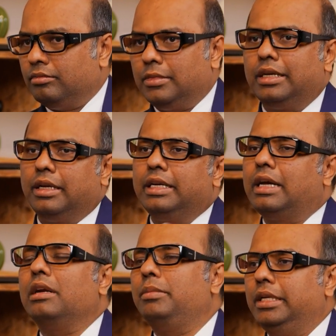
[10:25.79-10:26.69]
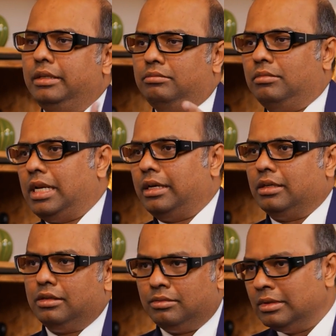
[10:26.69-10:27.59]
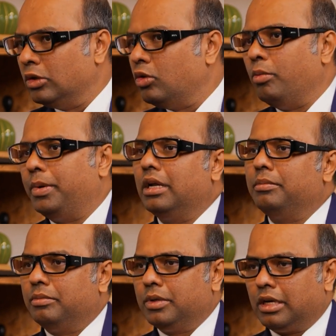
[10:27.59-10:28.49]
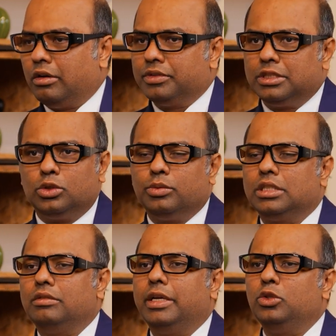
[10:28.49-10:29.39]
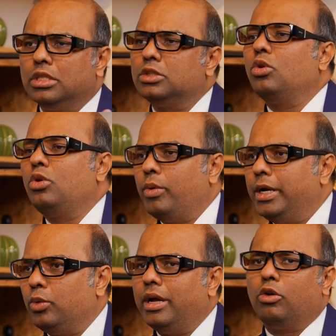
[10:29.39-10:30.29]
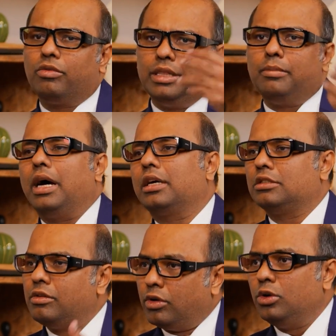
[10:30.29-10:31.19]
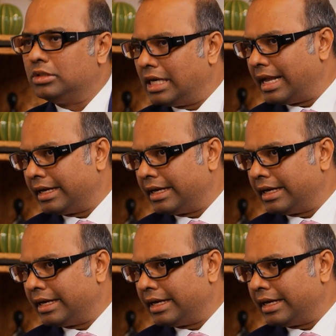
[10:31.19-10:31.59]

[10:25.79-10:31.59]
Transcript: It can't be like a open up kind of a situation where you just don't know when to act, or when the markets will fall, you'll start